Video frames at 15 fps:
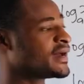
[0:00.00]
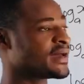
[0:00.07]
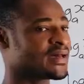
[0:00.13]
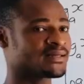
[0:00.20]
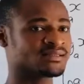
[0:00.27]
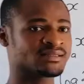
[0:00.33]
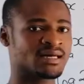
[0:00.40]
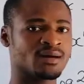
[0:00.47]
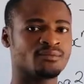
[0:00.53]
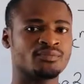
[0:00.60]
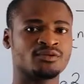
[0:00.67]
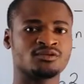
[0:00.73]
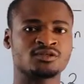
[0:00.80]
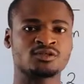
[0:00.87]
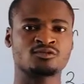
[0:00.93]
examples
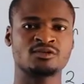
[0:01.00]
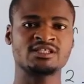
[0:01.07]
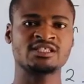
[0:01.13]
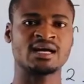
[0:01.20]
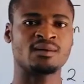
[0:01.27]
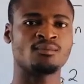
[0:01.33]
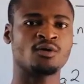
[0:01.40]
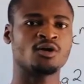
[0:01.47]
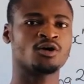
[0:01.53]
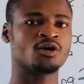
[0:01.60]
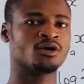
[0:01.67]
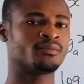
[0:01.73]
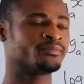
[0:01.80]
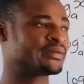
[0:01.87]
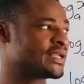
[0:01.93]
which are more
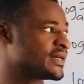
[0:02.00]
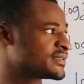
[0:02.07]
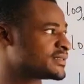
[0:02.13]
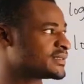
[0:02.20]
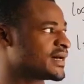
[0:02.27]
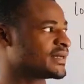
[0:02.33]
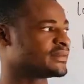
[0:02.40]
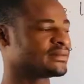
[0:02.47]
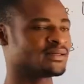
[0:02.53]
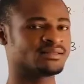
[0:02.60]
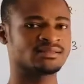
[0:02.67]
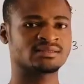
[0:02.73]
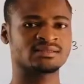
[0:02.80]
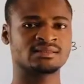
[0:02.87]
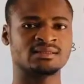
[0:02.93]
complex than this.
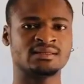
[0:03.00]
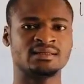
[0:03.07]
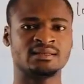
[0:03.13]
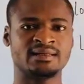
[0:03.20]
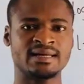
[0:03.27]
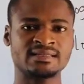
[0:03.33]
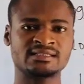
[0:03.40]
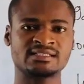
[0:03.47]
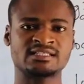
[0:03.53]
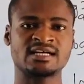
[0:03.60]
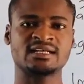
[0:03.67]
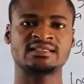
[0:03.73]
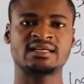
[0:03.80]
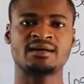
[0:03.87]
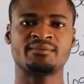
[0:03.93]
Let's check
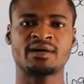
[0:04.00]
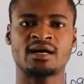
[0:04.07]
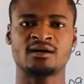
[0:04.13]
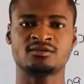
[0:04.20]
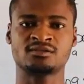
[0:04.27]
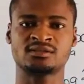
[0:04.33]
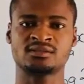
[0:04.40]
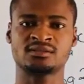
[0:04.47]
them out.